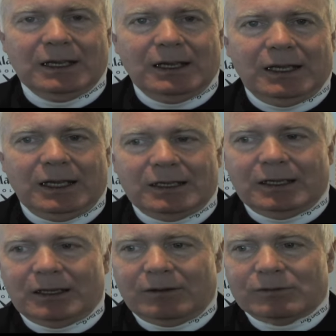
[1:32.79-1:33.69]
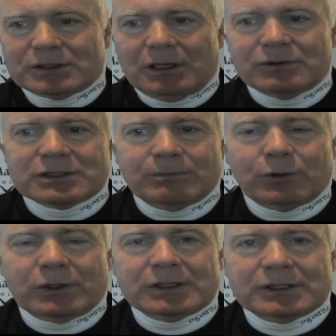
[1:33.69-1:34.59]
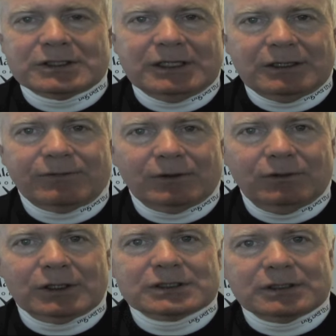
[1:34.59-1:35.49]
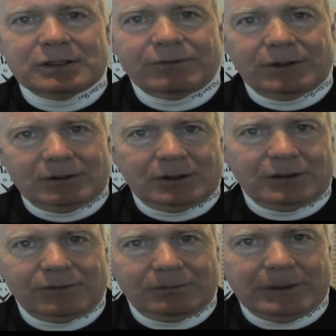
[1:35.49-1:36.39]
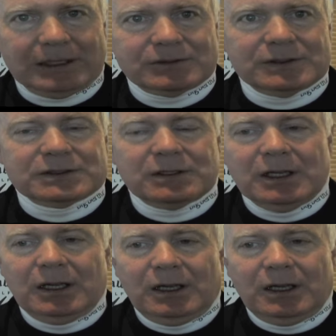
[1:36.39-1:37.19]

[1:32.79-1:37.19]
and it was always important to see different looks and different bounces